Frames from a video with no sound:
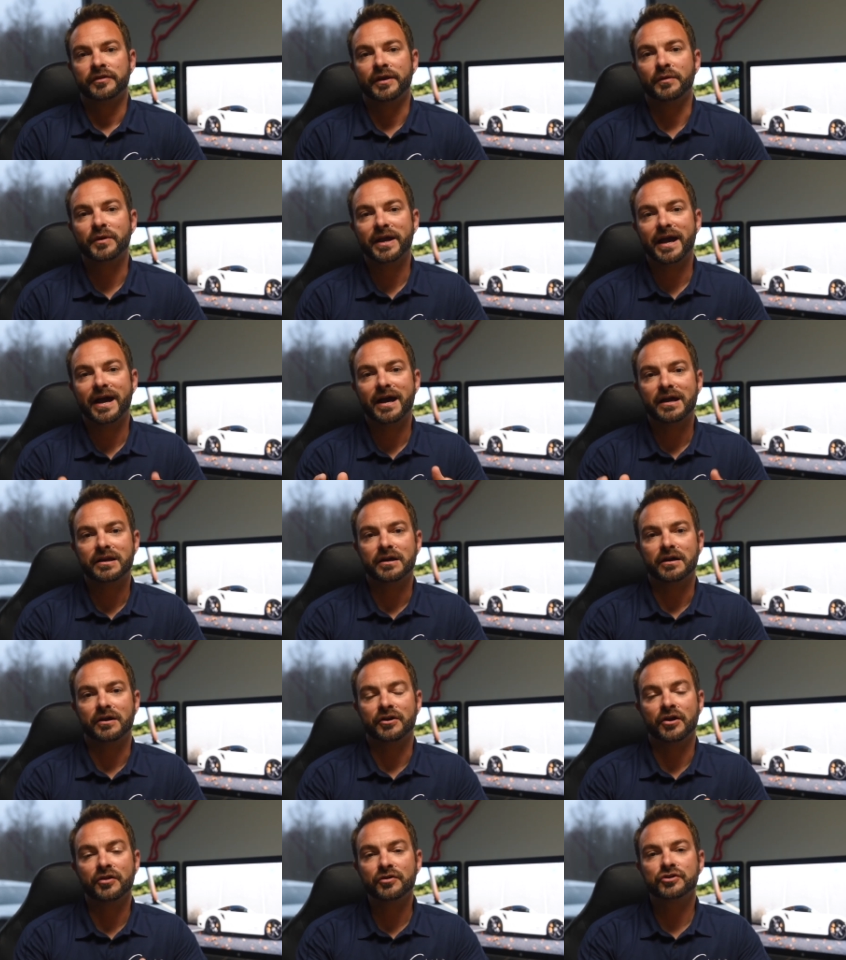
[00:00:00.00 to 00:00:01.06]
Then we had
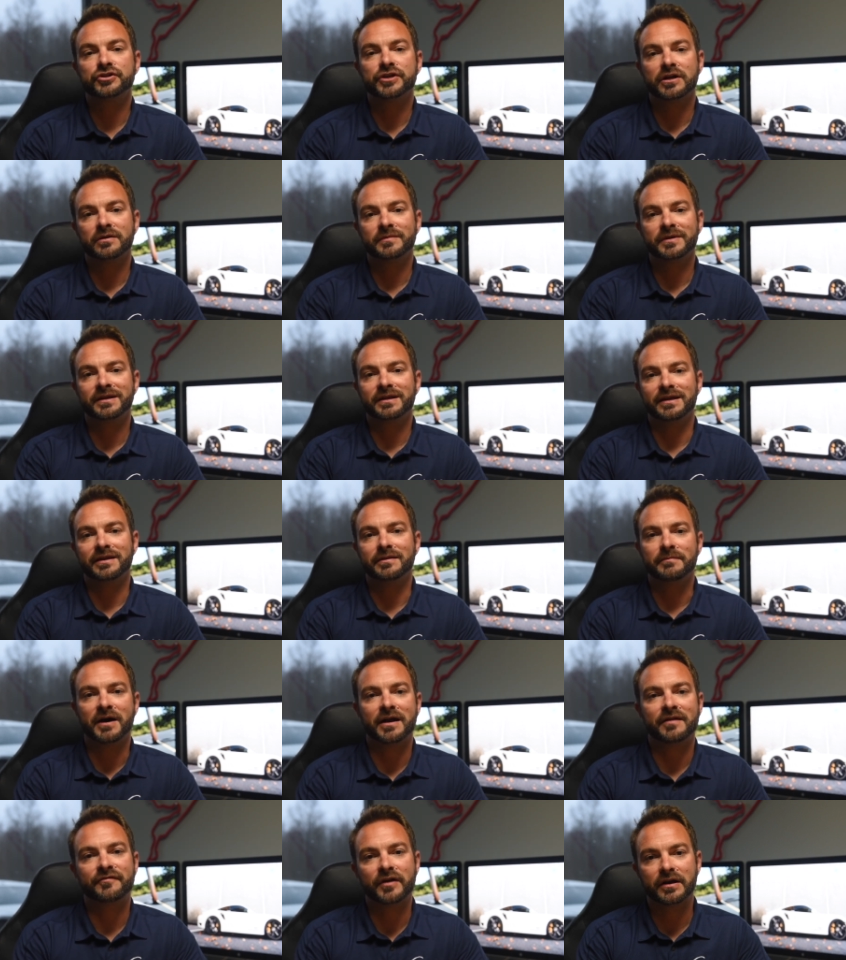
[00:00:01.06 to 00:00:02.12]
another gentleman in the
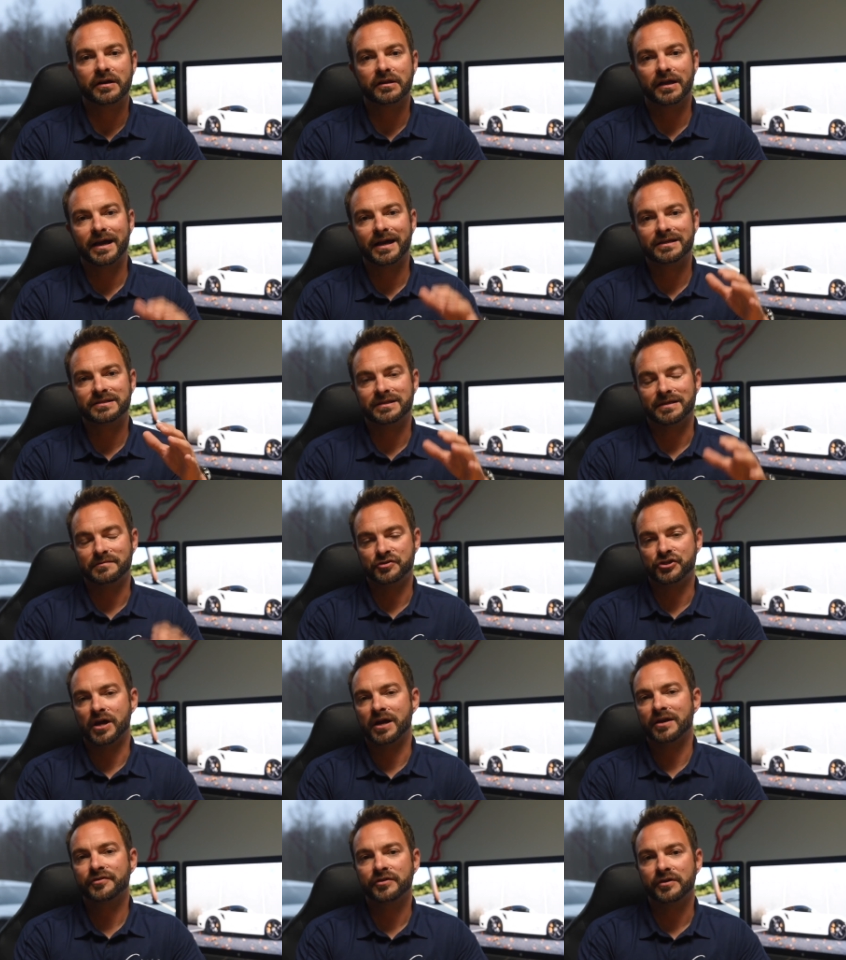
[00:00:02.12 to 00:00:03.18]
modified class named
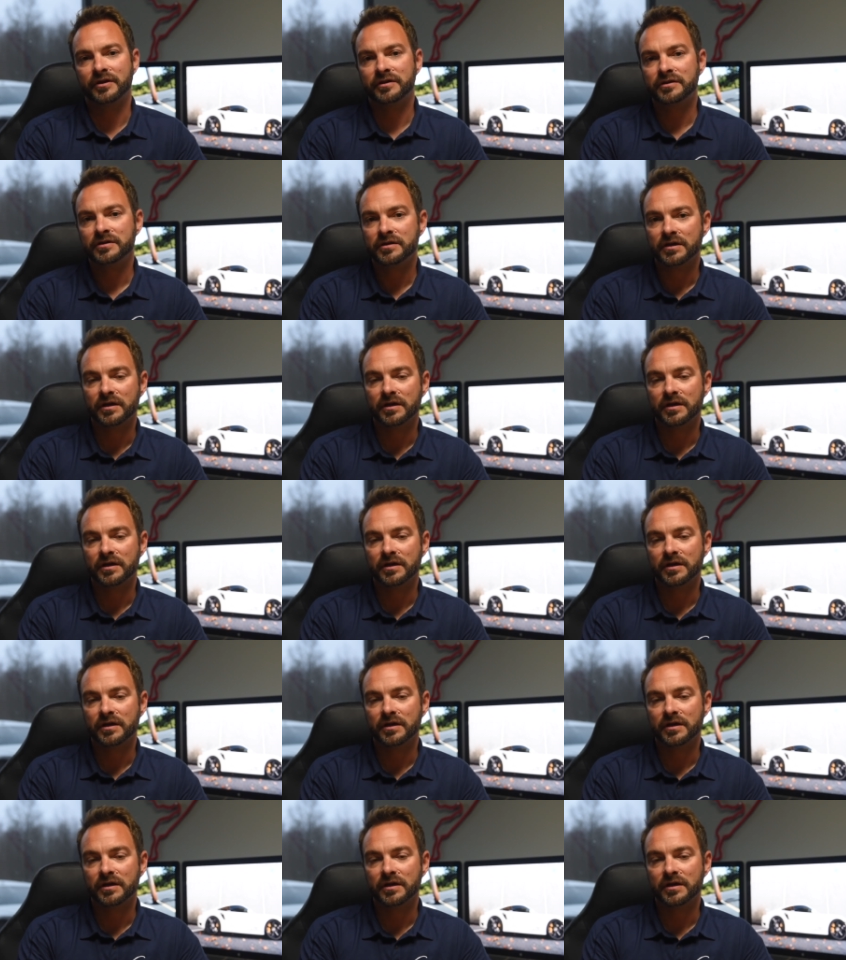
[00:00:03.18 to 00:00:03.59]
Jonathan,